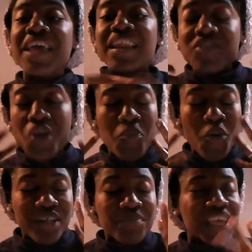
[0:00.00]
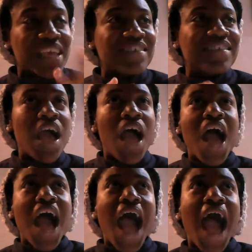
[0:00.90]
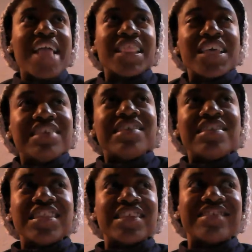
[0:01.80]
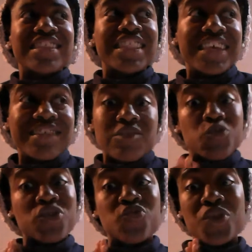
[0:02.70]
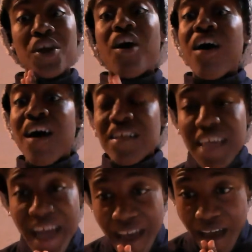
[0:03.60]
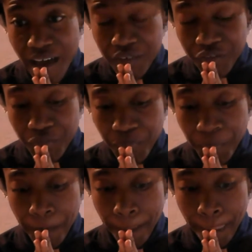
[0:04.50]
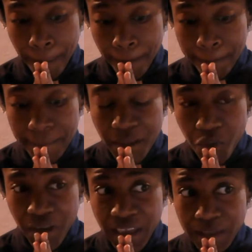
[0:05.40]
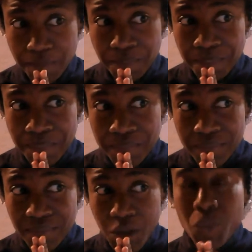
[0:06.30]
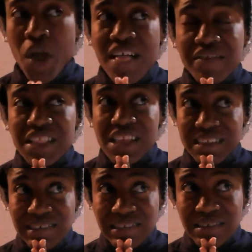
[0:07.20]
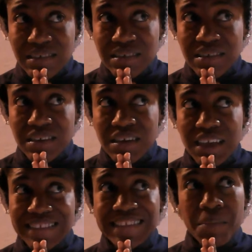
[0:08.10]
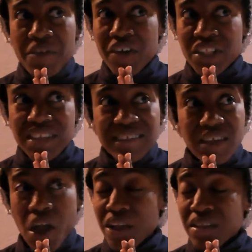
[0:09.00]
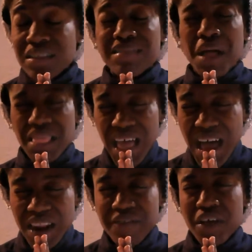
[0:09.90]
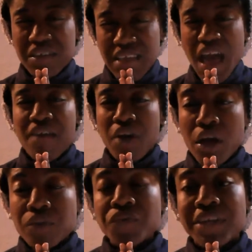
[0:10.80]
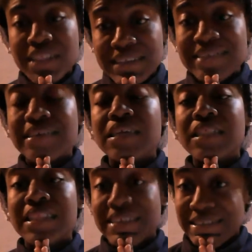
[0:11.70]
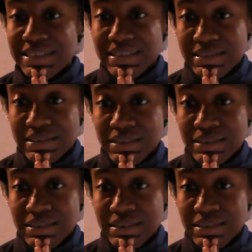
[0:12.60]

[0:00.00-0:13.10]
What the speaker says: getting turmoil because I listen to this list, which we all have, right? We all have a list, and some of our lists are, a lot of us have unrealistic lists.